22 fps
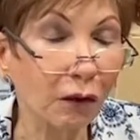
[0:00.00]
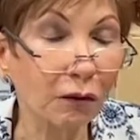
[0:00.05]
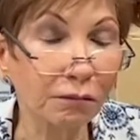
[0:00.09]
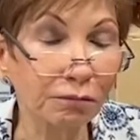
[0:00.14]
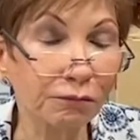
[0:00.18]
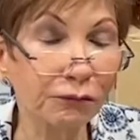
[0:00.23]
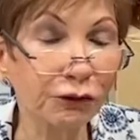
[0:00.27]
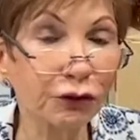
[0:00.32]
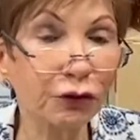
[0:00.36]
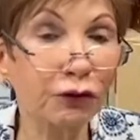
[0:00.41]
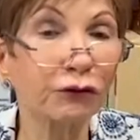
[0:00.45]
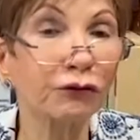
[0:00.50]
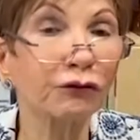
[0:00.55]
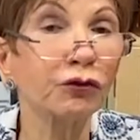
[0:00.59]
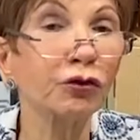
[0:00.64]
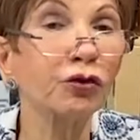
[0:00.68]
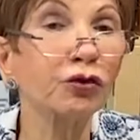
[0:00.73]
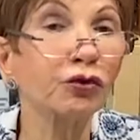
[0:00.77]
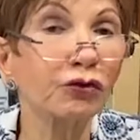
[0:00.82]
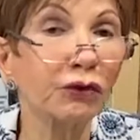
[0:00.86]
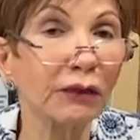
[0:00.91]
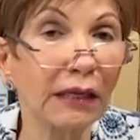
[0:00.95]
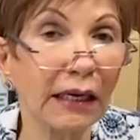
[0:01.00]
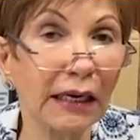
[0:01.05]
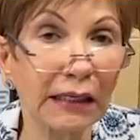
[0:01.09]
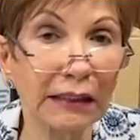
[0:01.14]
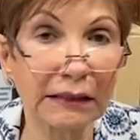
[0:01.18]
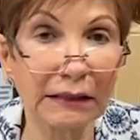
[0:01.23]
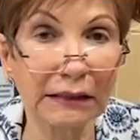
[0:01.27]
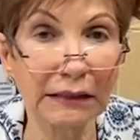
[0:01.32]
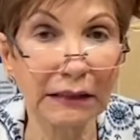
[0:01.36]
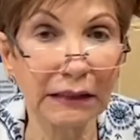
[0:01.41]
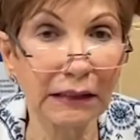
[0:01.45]
sort of
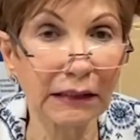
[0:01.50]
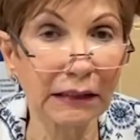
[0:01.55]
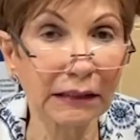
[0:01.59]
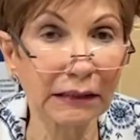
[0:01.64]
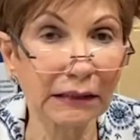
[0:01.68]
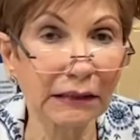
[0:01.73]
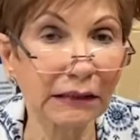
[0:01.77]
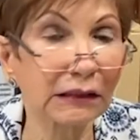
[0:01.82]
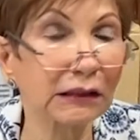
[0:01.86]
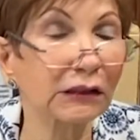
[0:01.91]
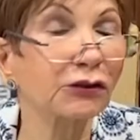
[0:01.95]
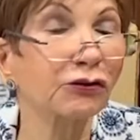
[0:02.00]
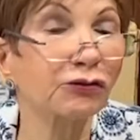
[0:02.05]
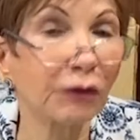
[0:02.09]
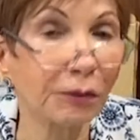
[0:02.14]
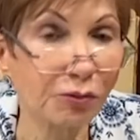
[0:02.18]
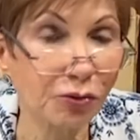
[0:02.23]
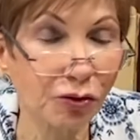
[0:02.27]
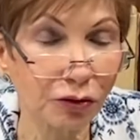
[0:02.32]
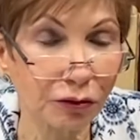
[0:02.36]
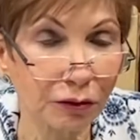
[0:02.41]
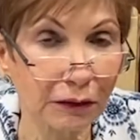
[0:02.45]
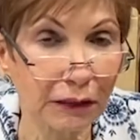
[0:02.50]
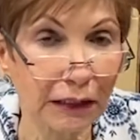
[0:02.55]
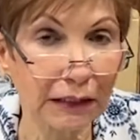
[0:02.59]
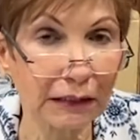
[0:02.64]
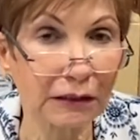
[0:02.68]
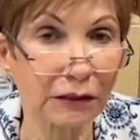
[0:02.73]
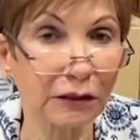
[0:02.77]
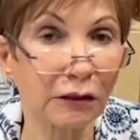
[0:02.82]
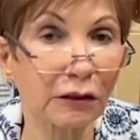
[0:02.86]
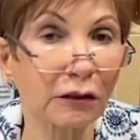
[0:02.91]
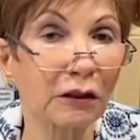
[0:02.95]
neutralize this disruption that
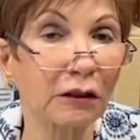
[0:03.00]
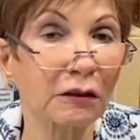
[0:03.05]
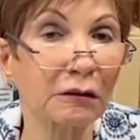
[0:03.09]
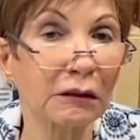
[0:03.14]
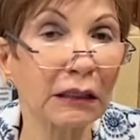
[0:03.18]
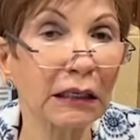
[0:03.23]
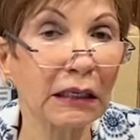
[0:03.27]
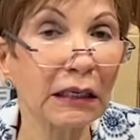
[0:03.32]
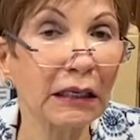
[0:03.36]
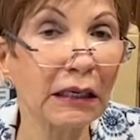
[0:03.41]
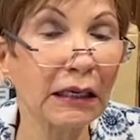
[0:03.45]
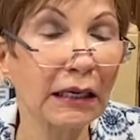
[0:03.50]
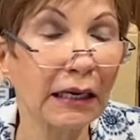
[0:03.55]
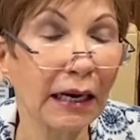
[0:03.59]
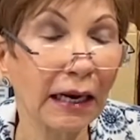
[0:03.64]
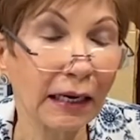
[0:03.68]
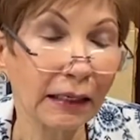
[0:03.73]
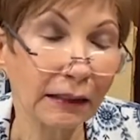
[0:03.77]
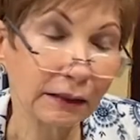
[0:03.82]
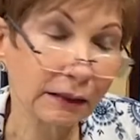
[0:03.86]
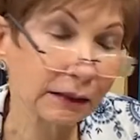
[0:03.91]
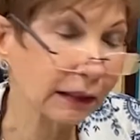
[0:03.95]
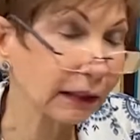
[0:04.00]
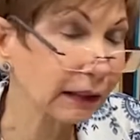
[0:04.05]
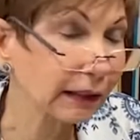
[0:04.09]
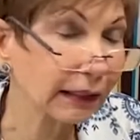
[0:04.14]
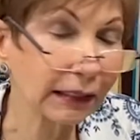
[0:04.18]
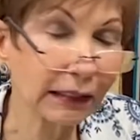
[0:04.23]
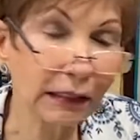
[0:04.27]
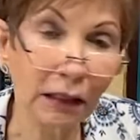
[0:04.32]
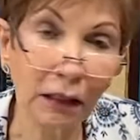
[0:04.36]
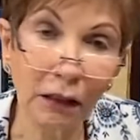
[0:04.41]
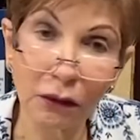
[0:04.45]
is occurring, and
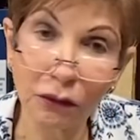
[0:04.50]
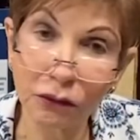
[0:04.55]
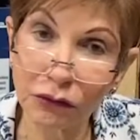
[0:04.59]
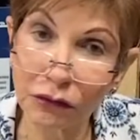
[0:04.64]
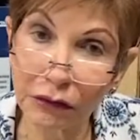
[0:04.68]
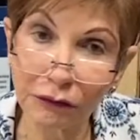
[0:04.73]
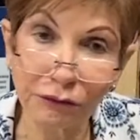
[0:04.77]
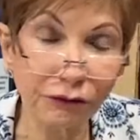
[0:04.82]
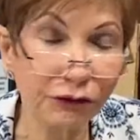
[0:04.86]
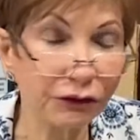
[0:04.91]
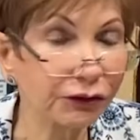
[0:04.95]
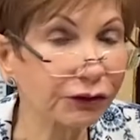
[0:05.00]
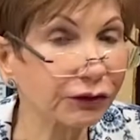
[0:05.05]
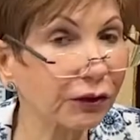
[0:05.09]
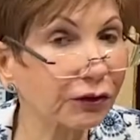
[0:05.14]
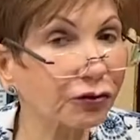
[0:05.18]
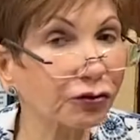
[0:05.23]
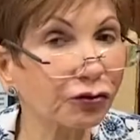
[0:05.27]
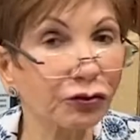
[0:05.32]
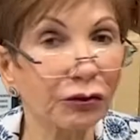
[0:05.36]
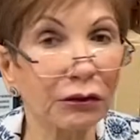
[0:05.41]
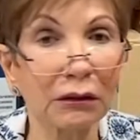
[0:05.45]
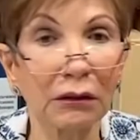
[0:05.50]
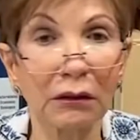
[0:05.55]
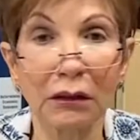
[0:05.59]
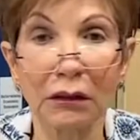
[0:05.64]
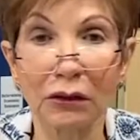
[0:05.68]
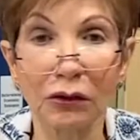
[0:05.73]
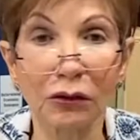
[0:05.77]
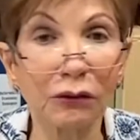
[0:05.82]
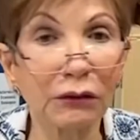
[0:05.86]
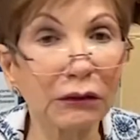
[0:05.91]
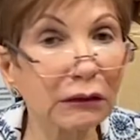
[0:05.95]
that includes infrastructure in the
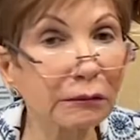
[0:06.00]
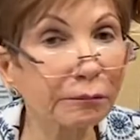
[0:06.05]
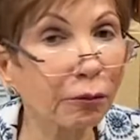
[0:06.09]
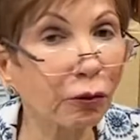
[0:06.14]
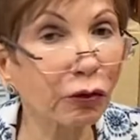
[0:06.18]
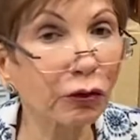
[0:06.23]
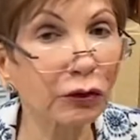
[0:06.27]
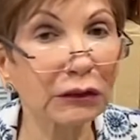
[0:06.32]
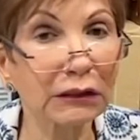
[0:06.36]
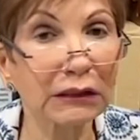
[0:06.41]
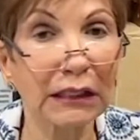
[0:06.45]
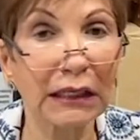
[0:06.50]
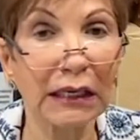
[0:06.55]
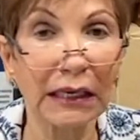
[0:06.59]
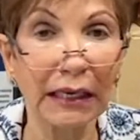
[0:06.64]
U.S. ports,